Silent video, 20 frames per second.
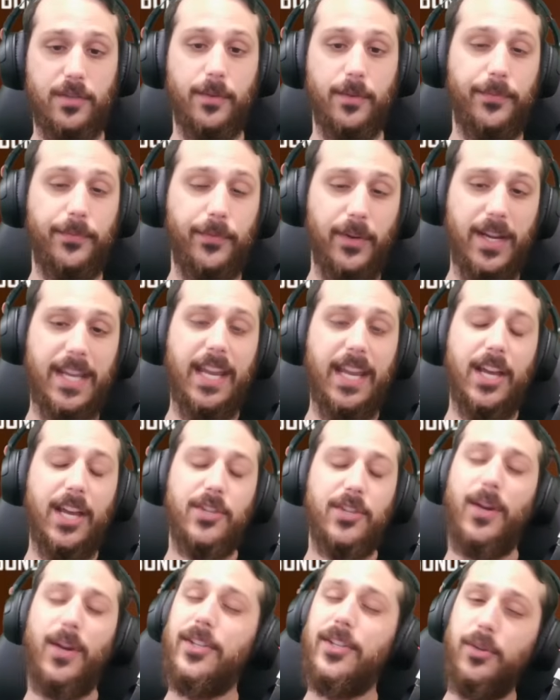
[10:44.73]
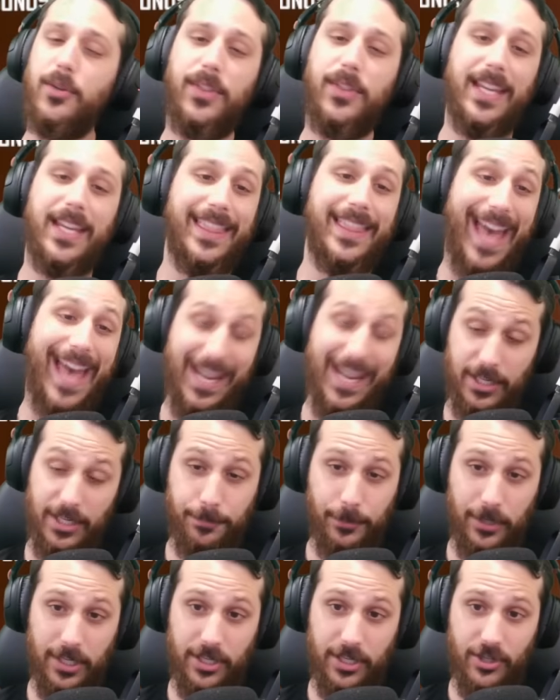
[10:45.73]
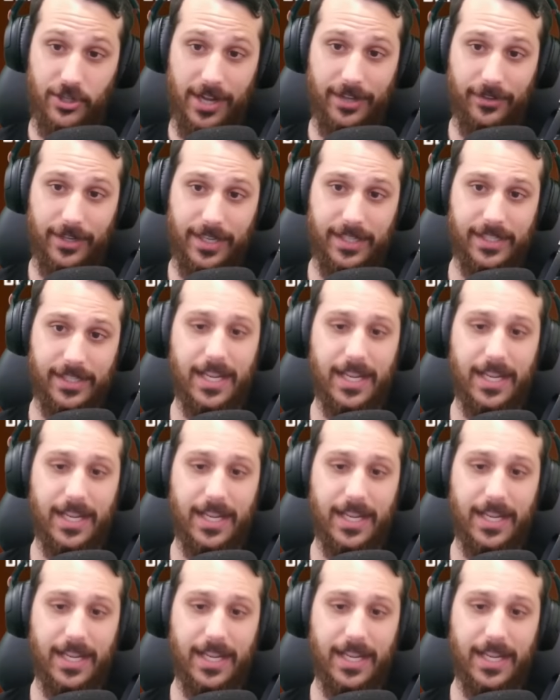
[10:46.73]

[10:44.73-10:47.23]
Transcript: free. So I do think that is pretty generous.